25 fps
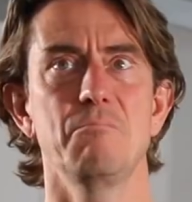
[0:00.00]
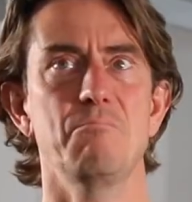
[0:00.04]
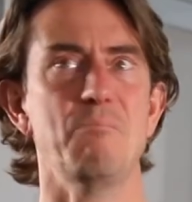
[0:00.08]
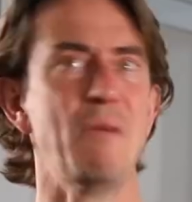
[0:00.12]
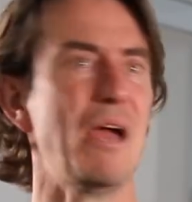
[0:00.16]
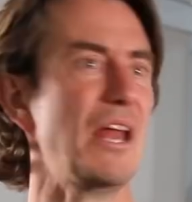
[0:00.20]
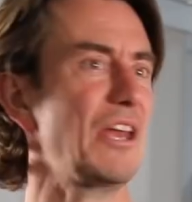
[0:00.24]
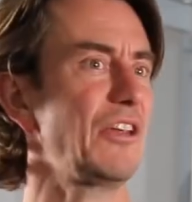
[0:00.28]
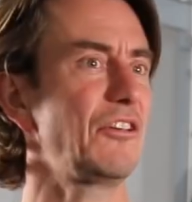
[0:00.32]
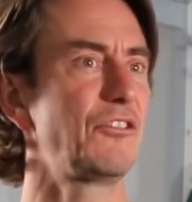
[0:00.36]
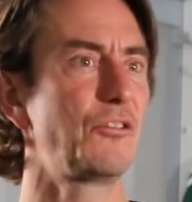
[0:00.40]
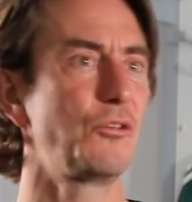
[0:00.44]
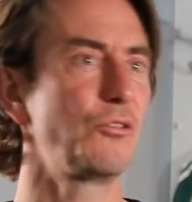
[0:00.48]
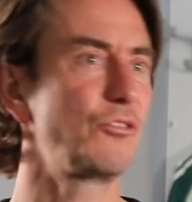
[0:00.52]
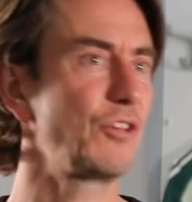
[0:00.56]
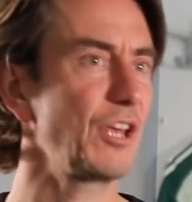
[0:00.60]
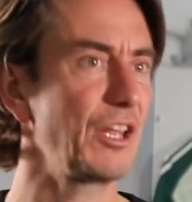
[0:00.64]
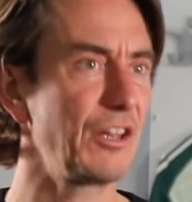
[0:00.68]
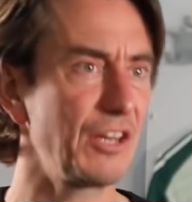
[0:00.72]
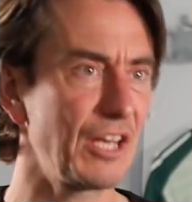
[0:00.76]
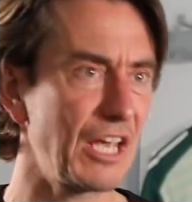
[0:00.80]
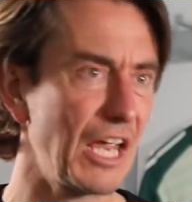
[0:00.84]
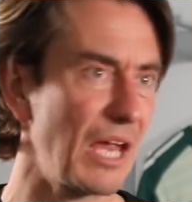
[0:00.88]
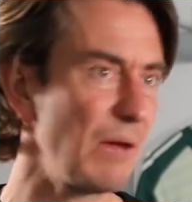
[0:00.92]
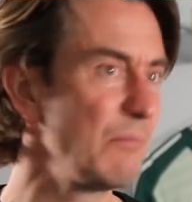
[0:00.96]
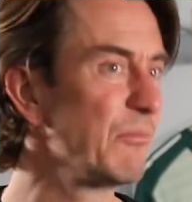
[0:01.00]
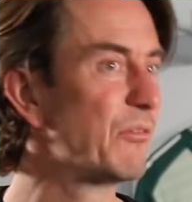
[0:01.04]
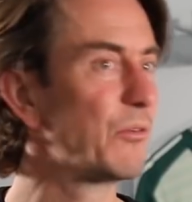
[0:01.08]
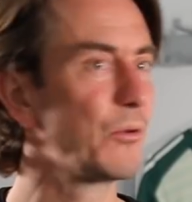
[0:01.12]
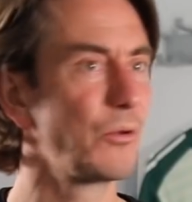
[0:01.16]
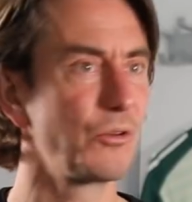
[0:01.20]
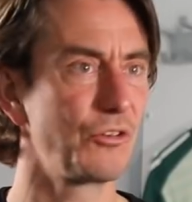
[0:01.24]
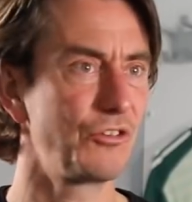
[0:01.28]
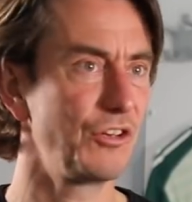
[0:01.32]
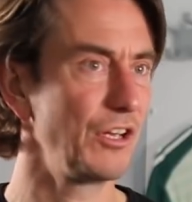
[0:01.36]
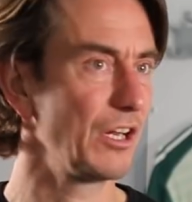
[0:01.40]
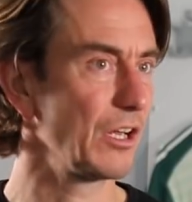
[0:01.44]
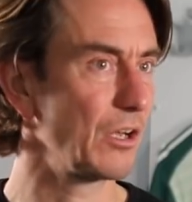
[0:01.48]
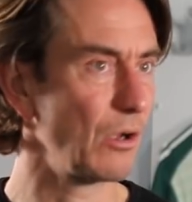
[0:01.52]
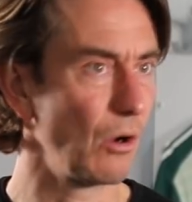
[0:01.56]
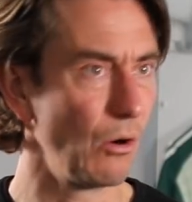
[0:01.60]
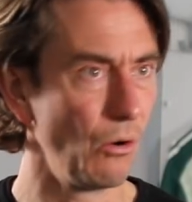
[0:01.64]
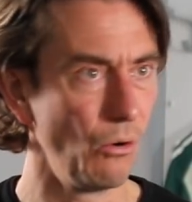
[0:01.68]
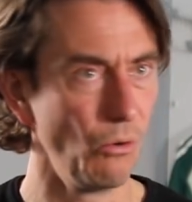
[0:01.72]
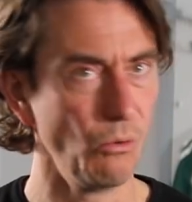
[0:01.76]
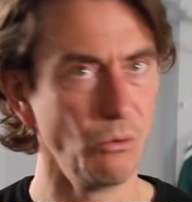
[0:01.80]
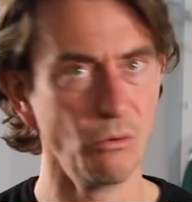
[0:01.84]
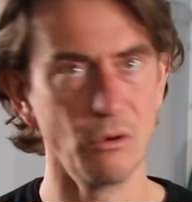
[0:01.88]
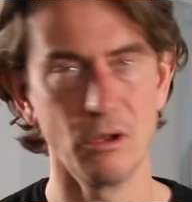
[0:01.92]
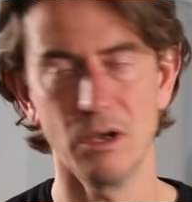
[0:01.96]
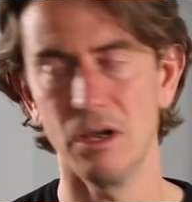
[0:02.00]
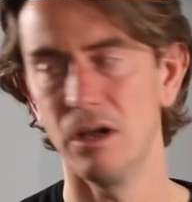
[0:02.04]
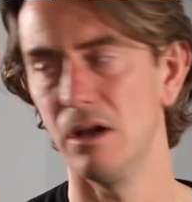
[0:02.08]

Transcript: manage to stay in the game if you concede a goal.